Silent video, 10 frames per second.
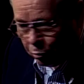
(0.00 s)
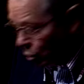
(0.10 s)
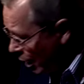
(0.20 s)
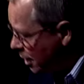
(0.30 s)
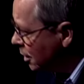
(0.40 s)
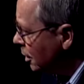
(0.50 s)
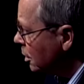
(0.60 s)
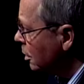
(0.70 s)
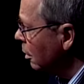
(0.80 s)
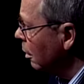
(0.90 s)

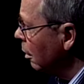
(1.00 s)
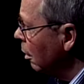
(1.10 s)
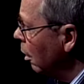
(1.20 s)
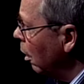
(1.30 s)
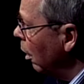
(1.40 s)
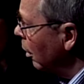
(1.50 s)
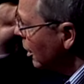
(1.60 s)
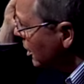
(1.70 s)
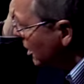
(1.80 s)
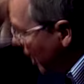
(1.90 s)
Places are
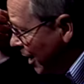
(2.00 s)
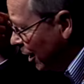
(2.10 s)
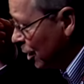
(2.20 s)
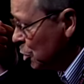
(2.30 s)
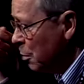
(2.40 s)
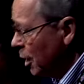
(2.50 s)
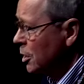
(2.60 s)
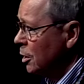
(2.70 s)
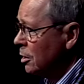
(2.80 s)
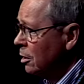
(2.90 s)
psychic
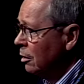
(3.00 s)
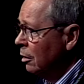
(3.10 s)
spaces.